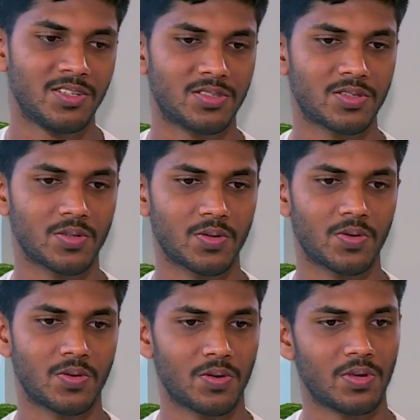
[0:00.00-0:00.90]

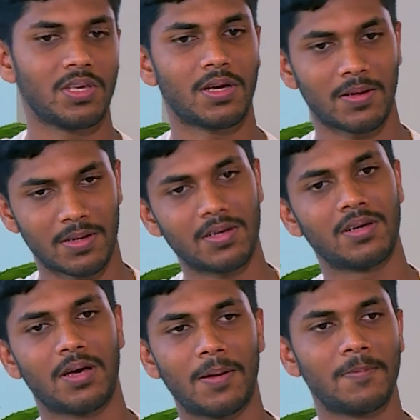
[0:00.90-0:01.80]
So yeah,
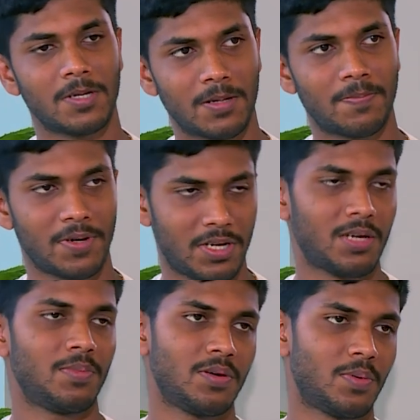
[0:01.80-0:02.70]
I'm pretty
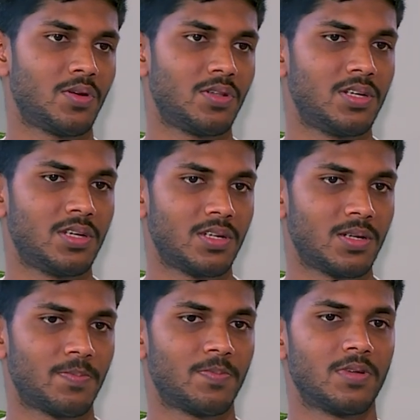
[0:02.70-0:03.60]
happy about the